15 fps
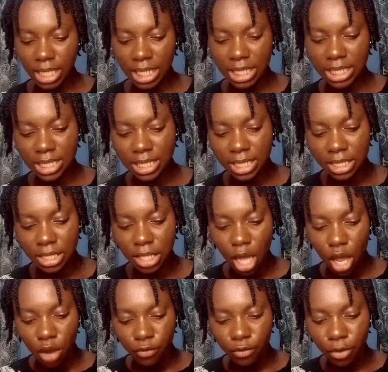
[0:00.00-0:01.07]
It says
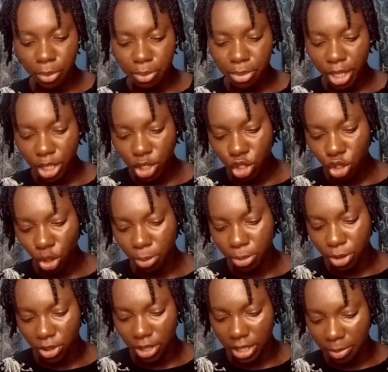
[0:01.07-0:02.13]
from big chop
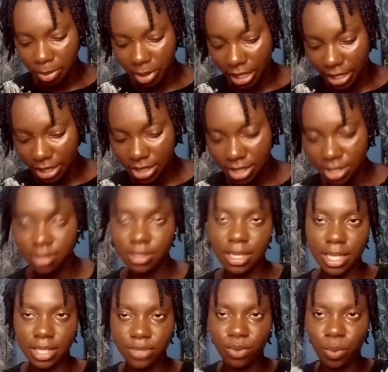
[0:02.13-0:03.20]
to hip length,
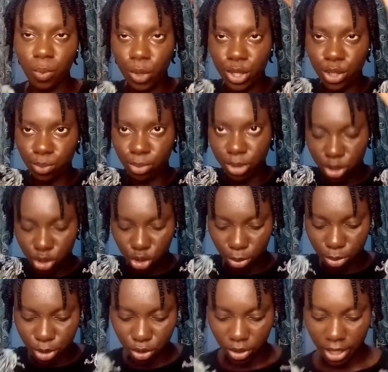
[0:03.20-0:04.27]
that's from when you big
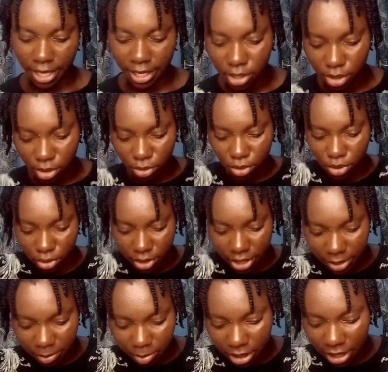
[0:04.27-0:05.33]
chopped your hair to your
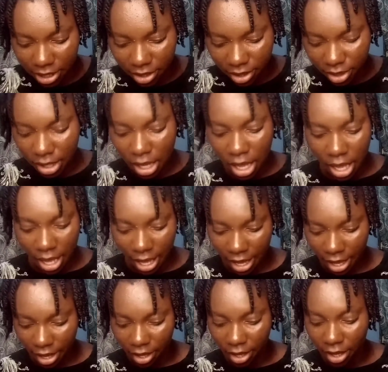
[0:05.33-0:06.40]
hip length
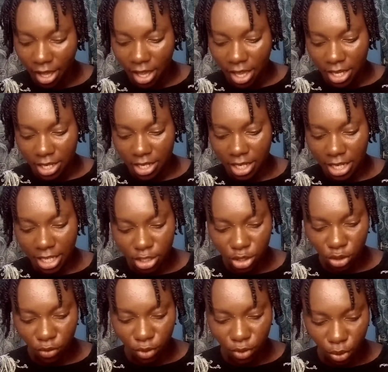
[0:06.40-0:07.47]
hair. The length
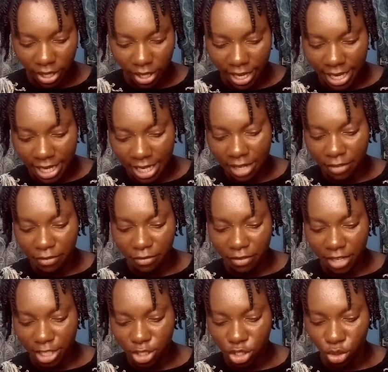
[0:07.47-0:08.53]
of your hair can
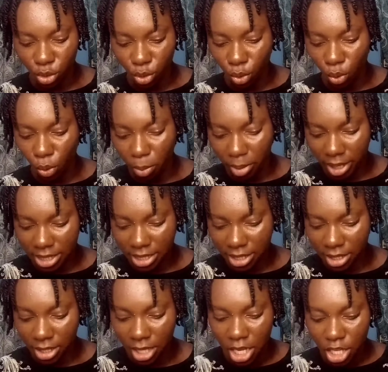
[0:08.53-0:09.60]
affect your curl
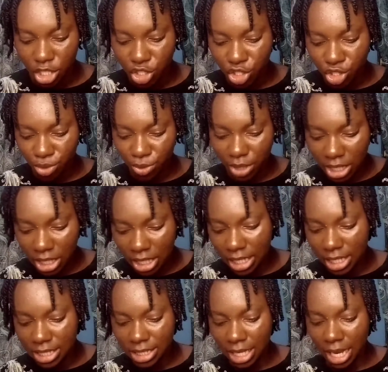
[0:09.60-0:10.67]
pattern,
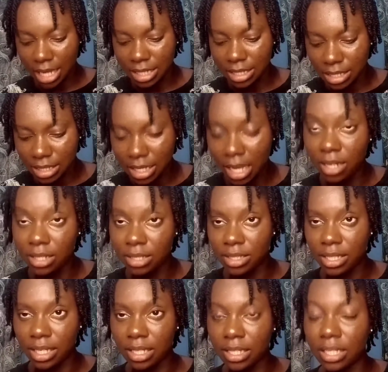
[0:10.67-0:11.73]
shrinkage, and styling
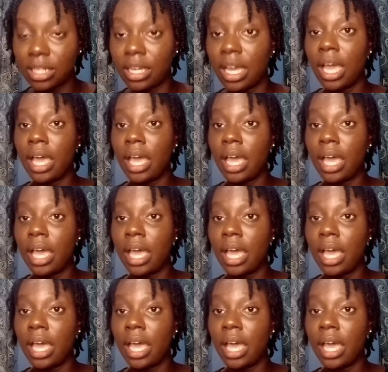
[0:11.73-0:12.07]
technique.